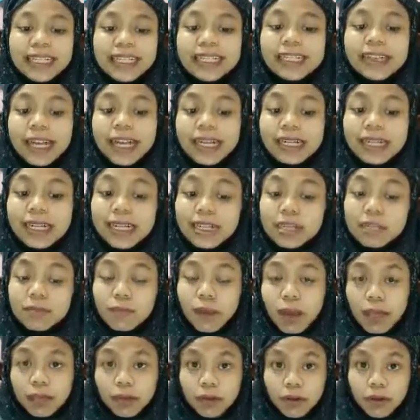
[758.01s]
Grendel's
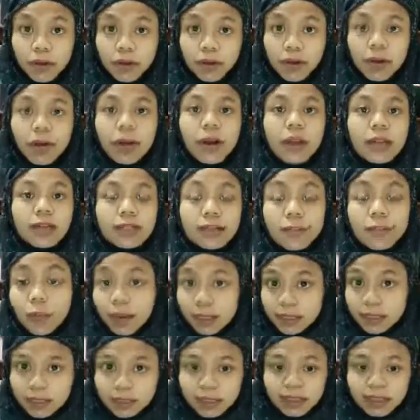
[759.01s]
mother, the
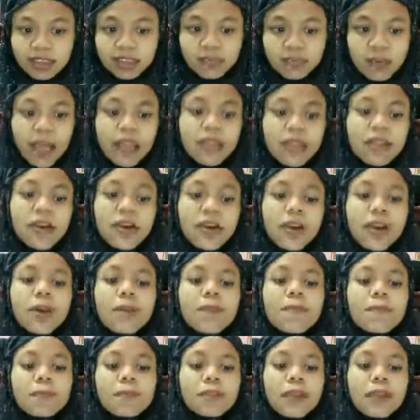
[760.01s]
monster's mother,